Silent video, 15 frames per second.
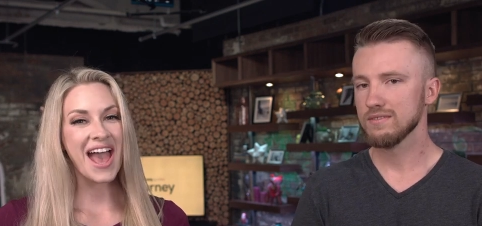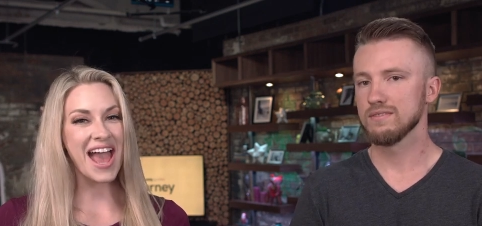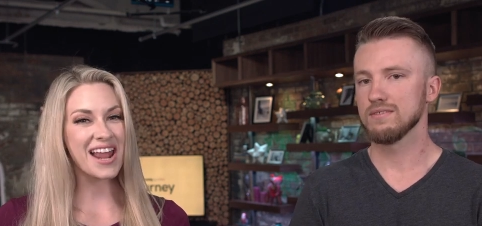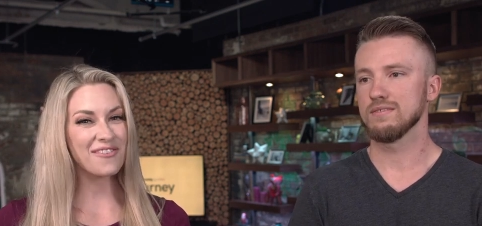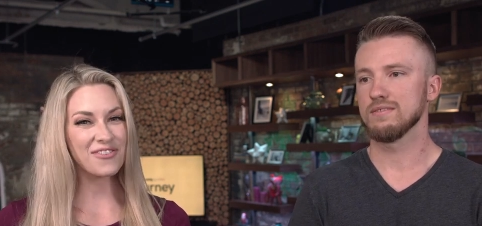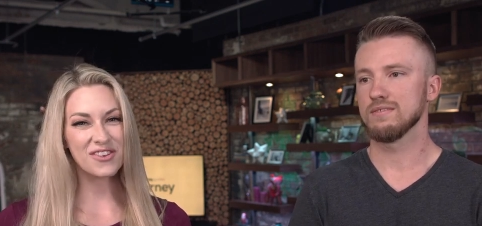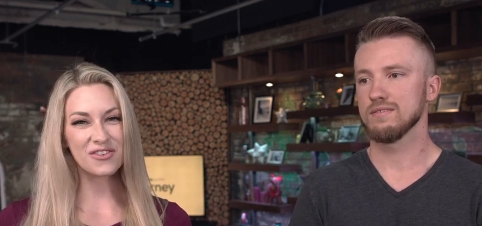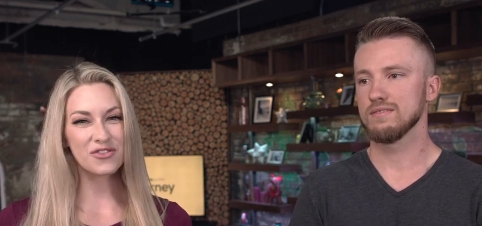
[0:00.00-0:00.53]
Speaker 1: And
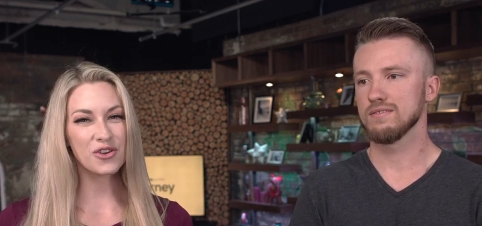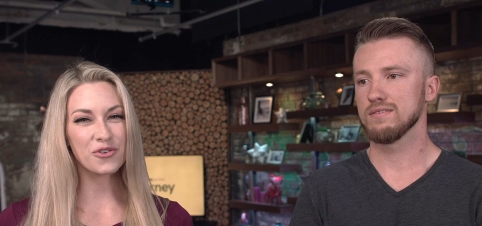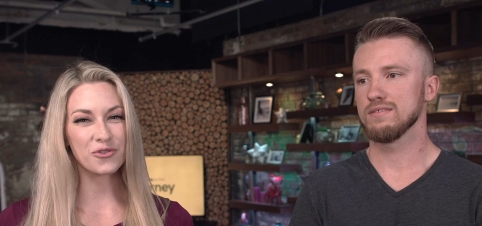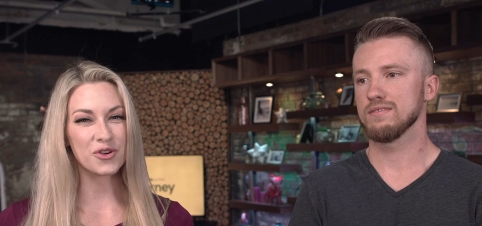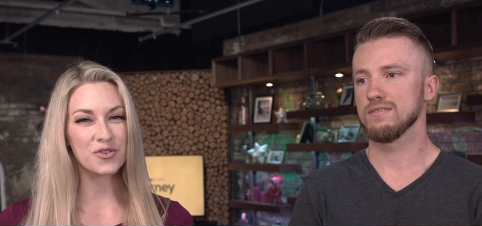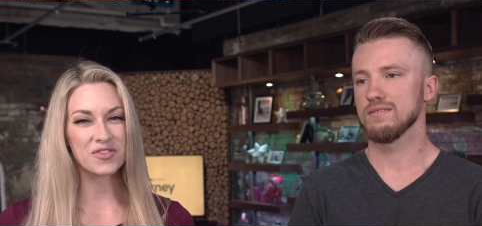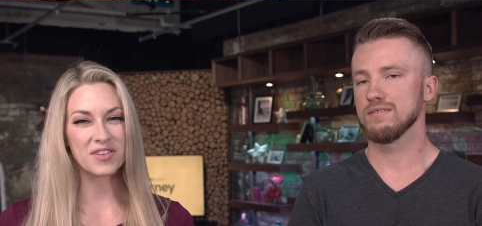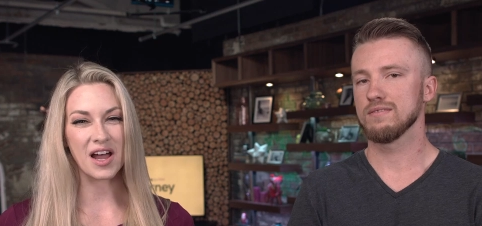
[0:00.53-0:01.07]
if this is your
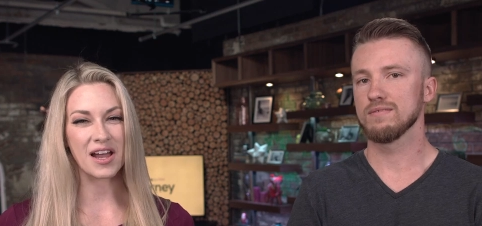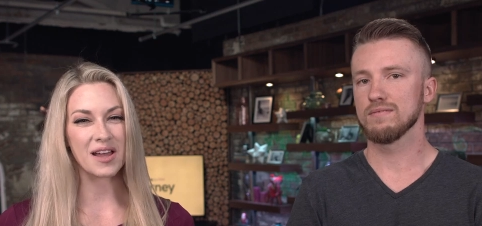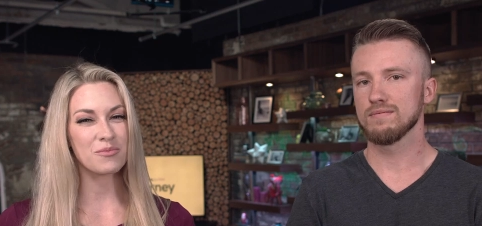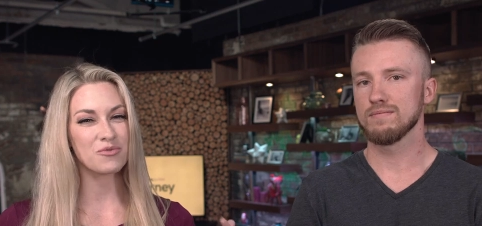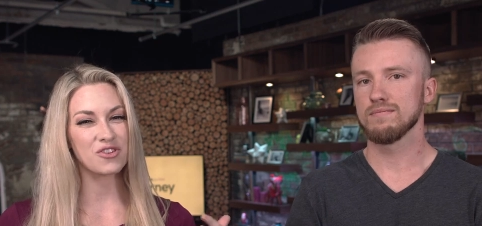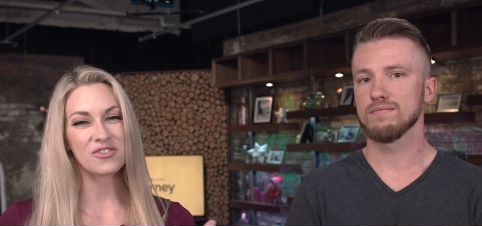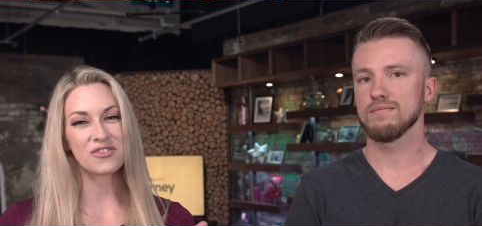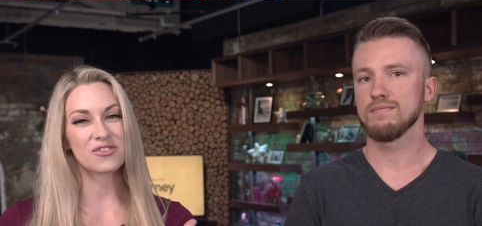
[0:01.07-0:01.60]
first time,
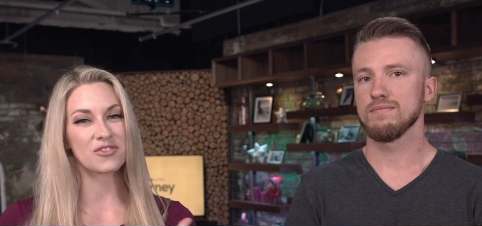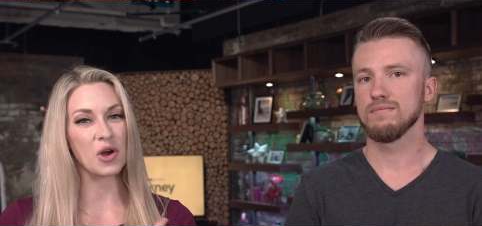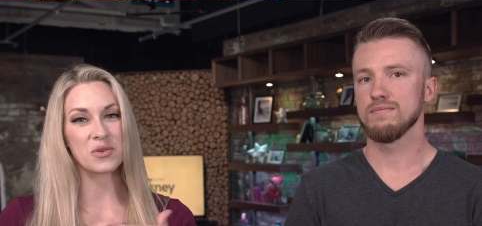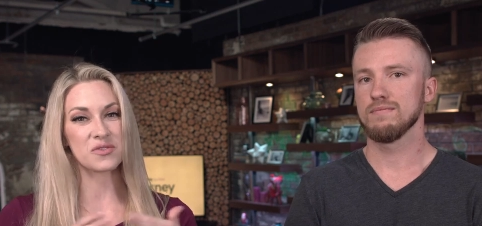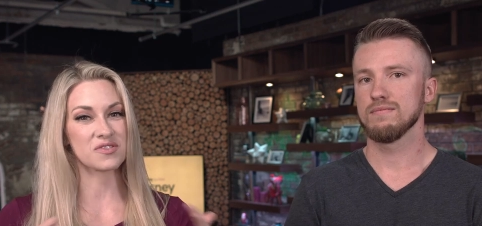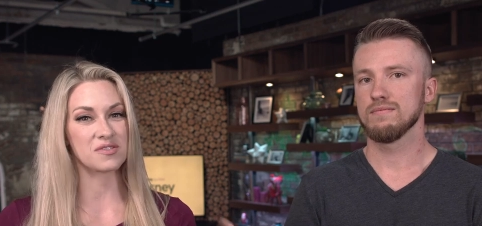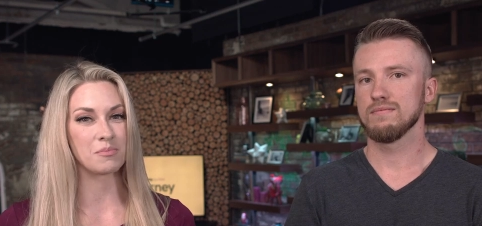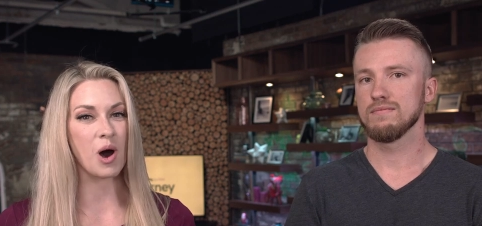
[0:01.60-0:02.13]
just start
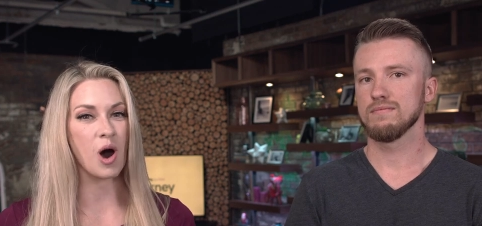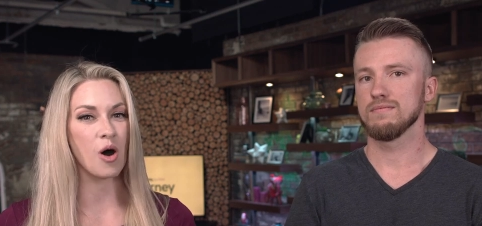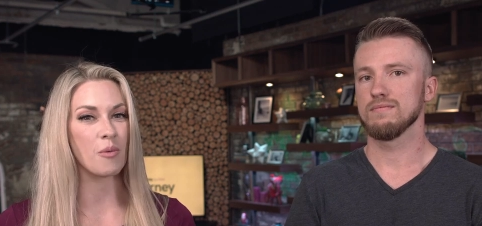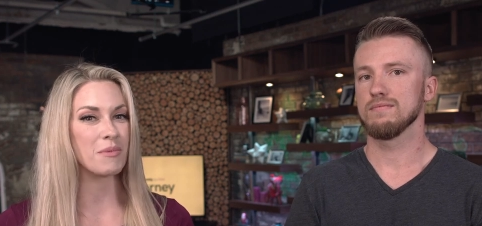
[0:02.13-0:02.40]
small.